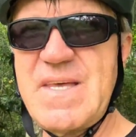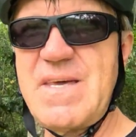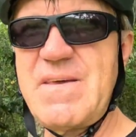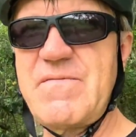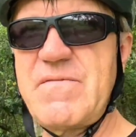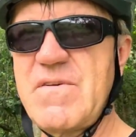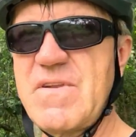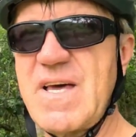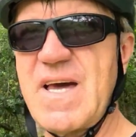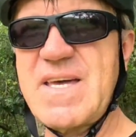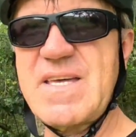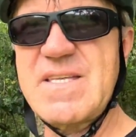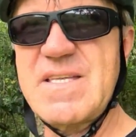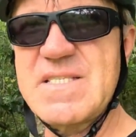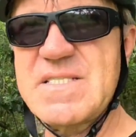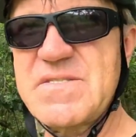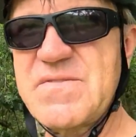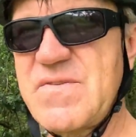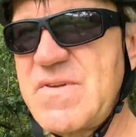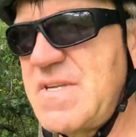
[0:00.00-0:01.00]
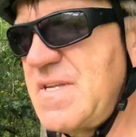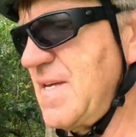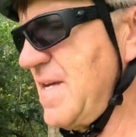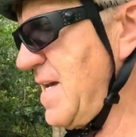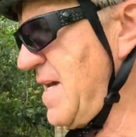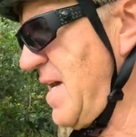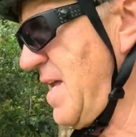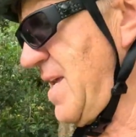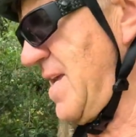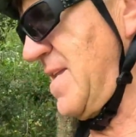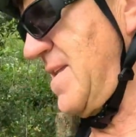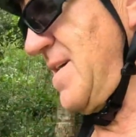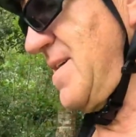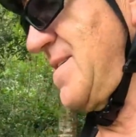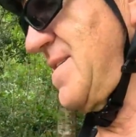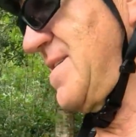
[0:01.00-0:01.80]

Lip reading: If you like this one, get it.